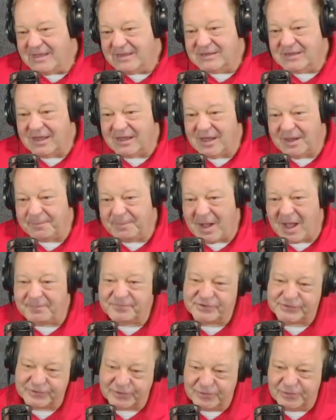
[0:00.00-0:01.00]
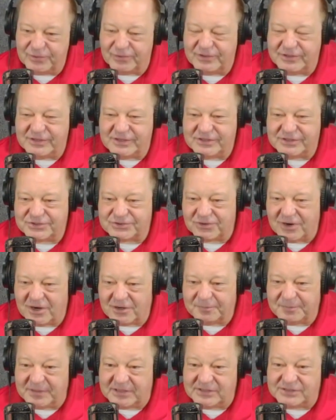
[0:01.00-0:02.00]
to pop the scooter into the truck
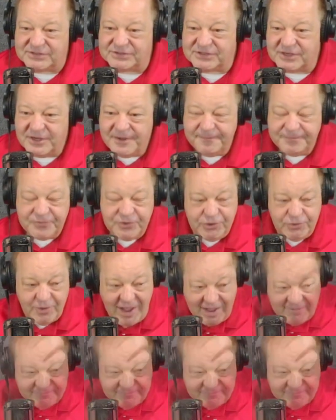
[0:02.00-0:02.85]
because you have to